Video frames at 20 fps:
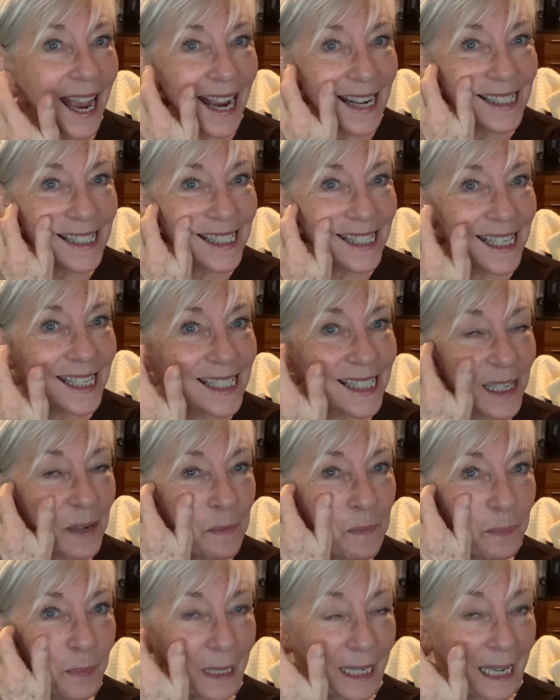I see
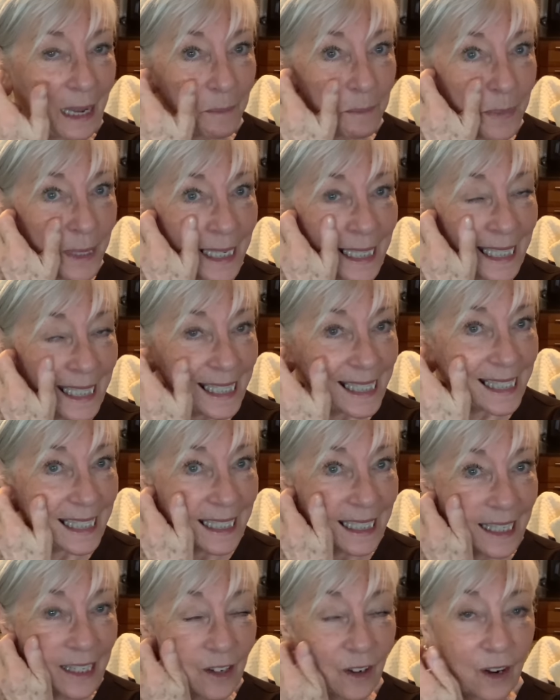some plumpiness
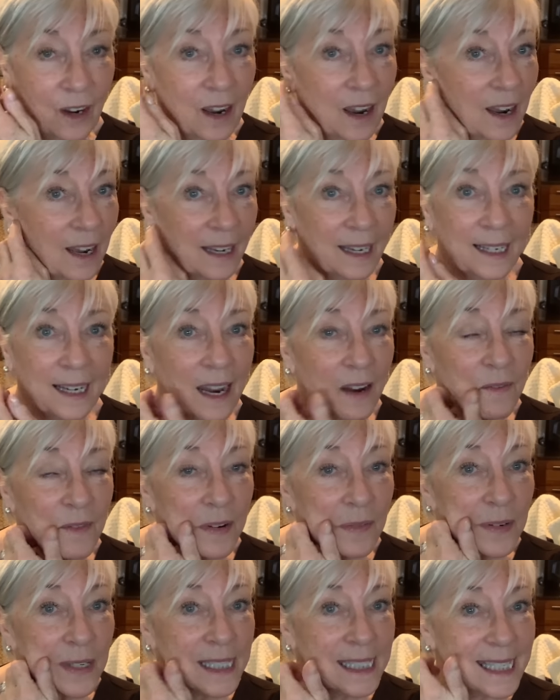in here. Like I've
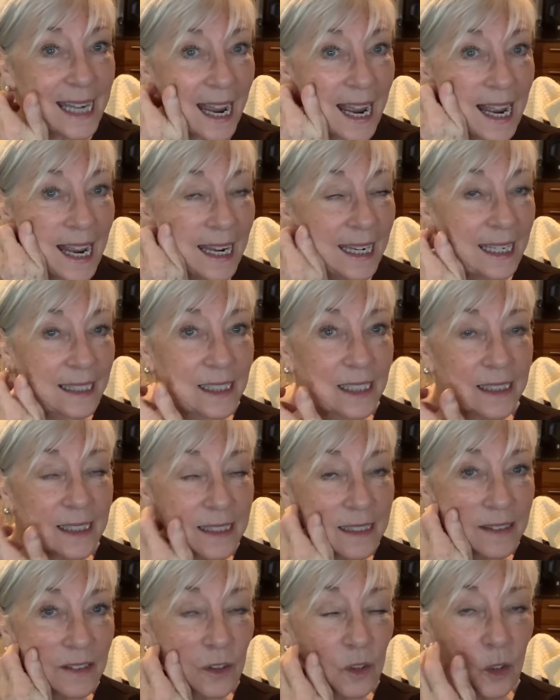never done just,
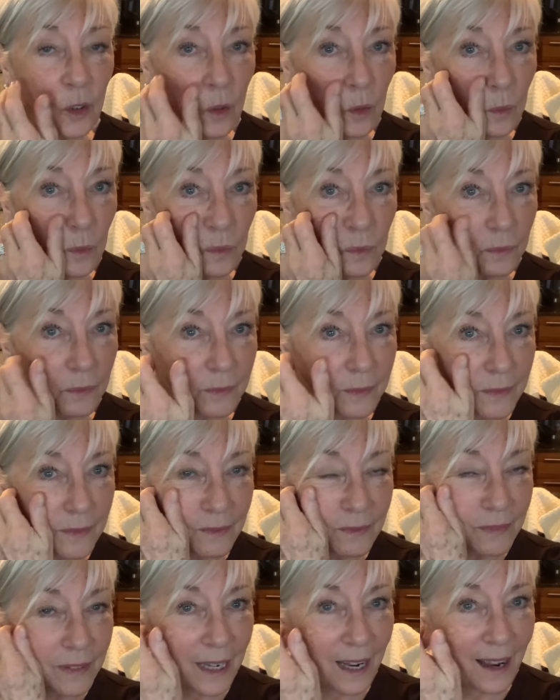you know,
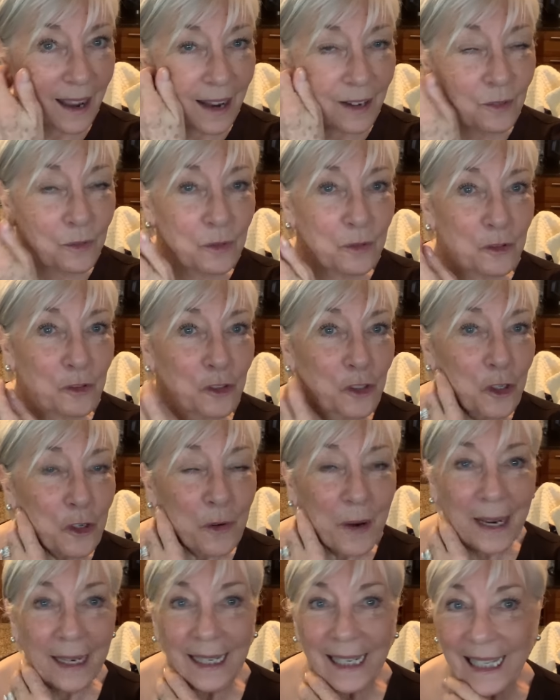I don't do
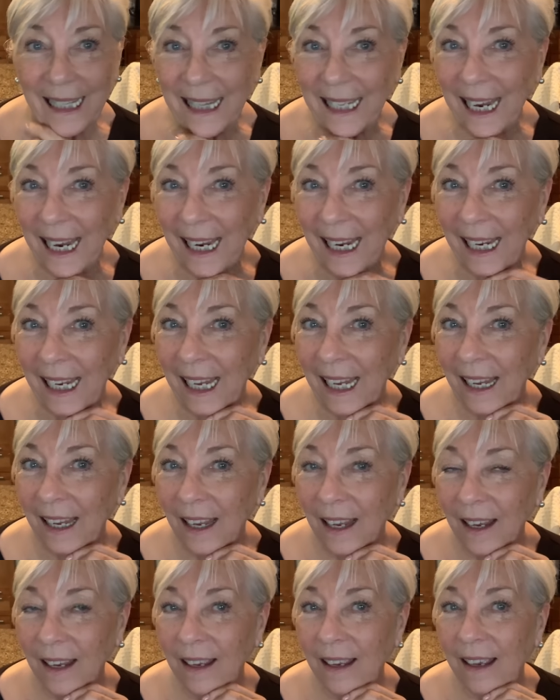anything.
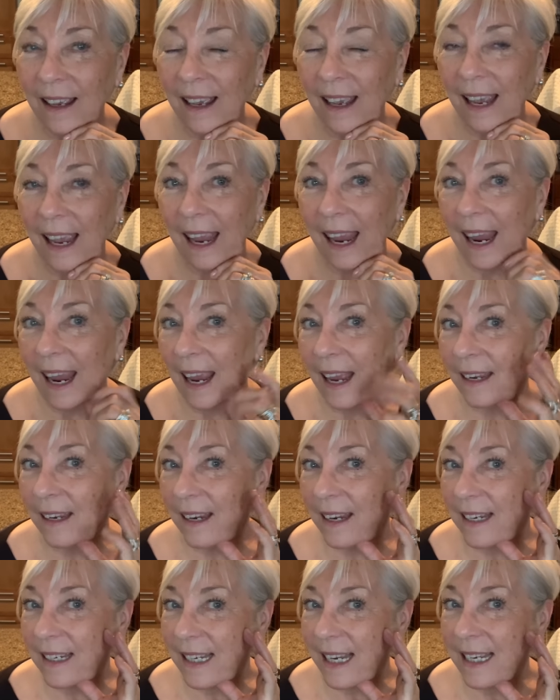And
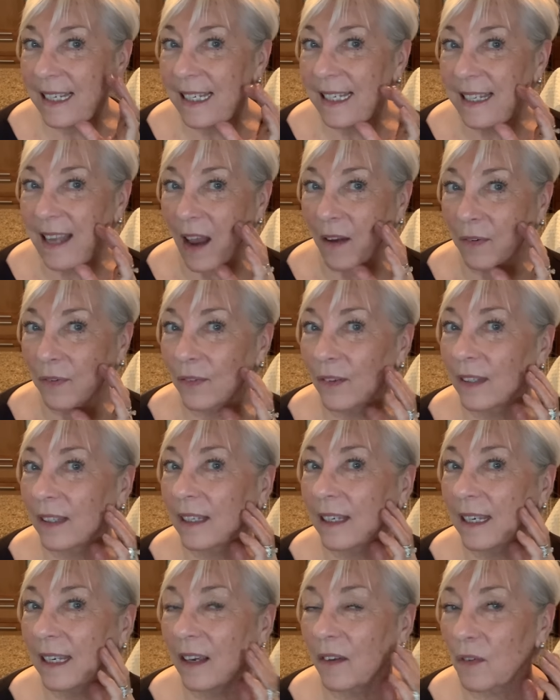it has
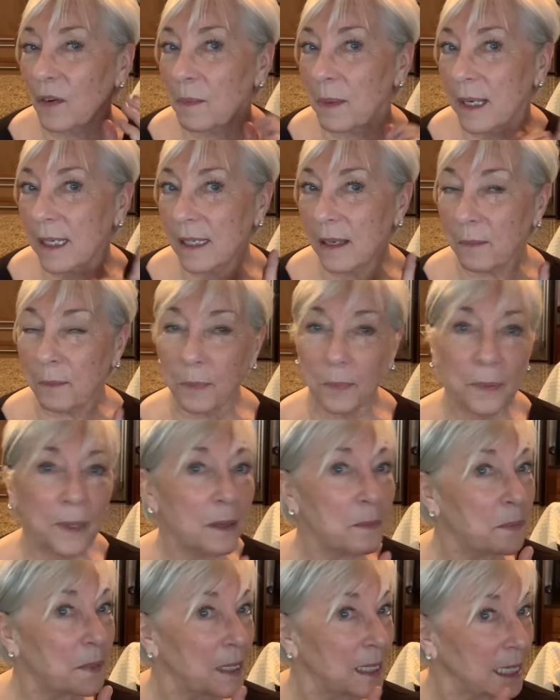definitely given me some
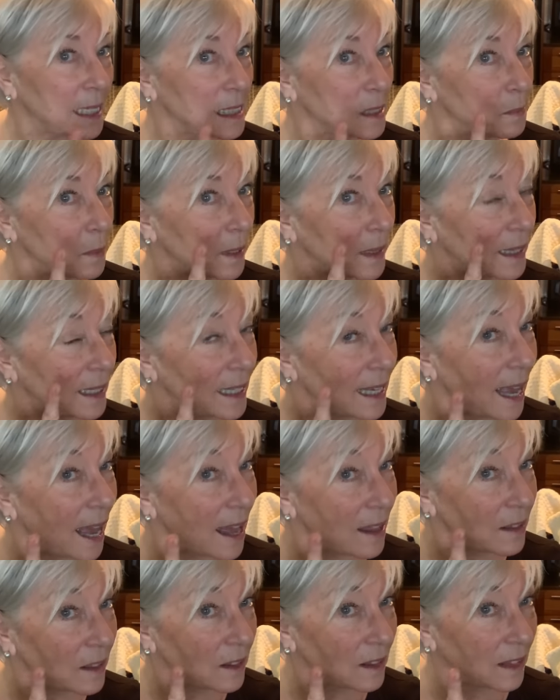plumpiness. But the
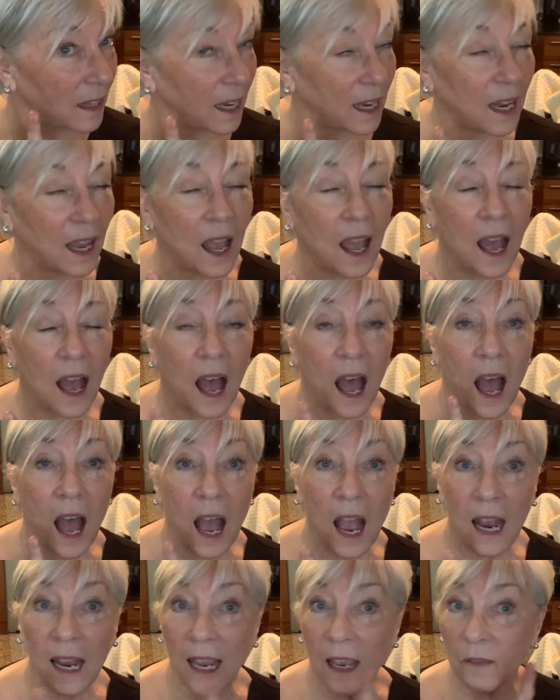other thing,
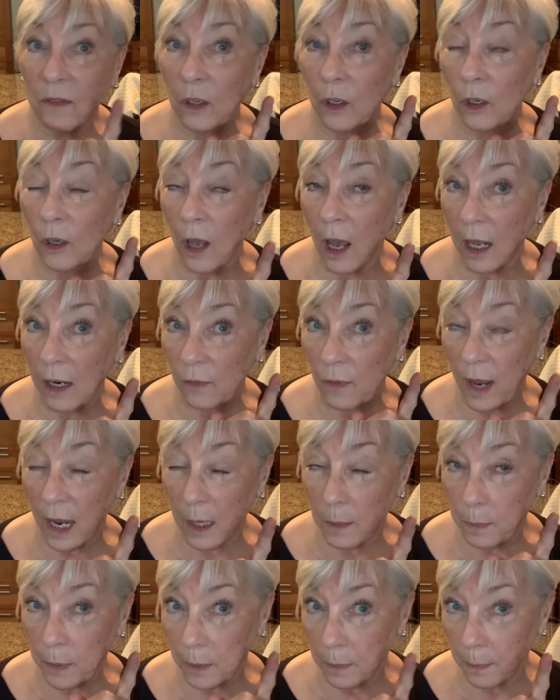I have a lot of
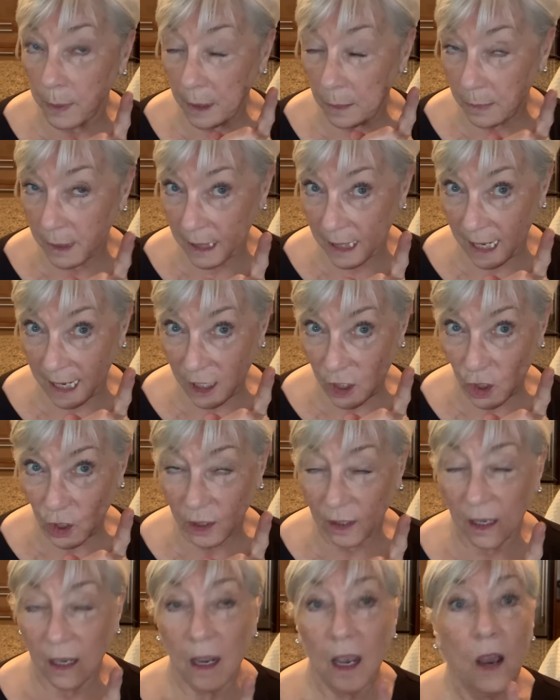
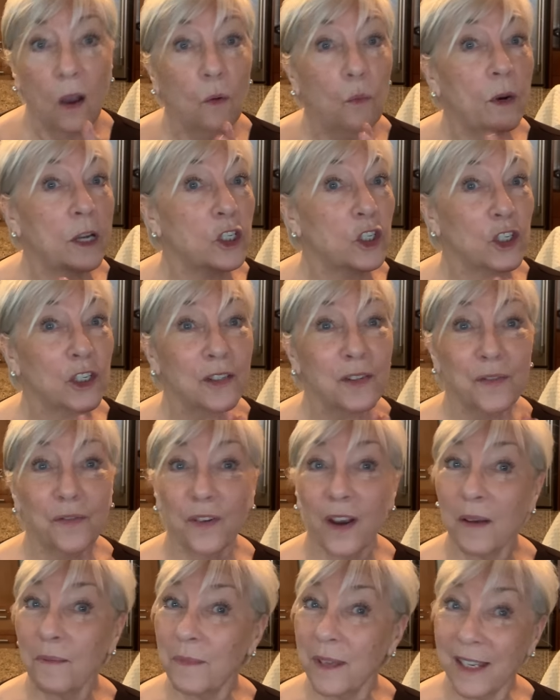hyperpigmentation, which is
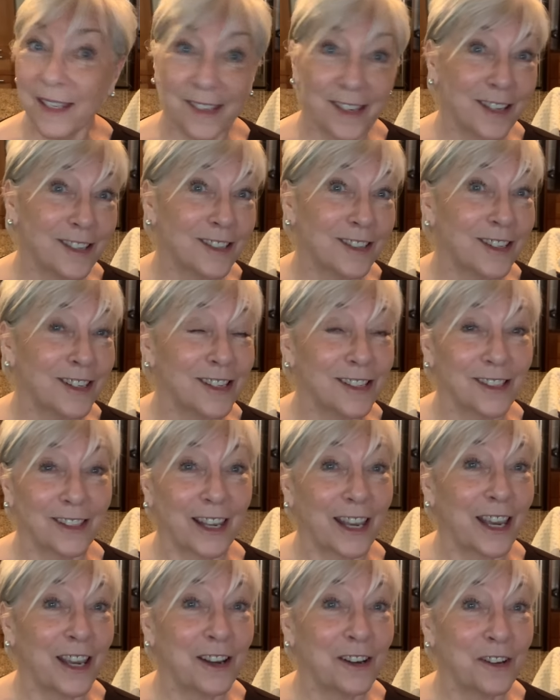from the 60s,
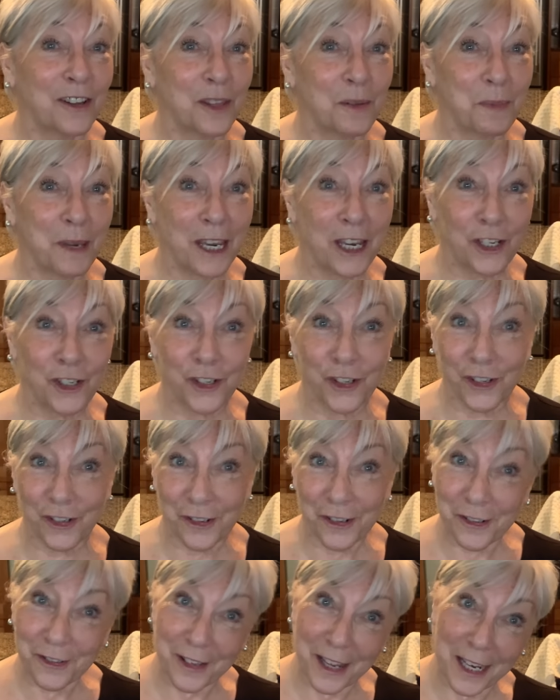laying on the beach, you
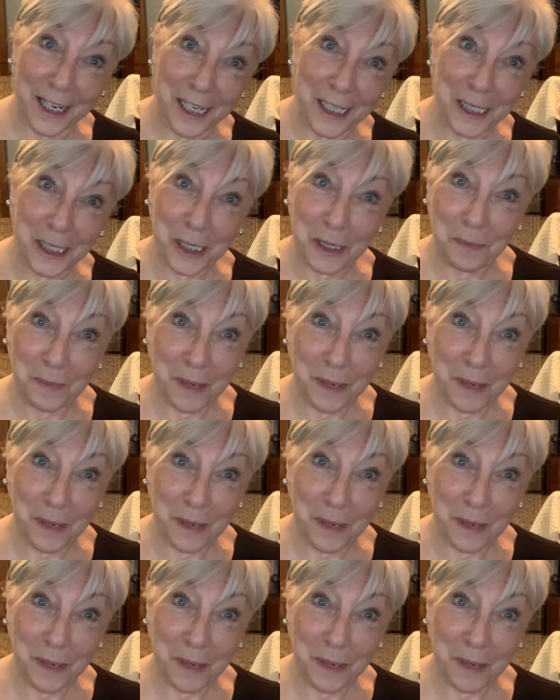know, that itsy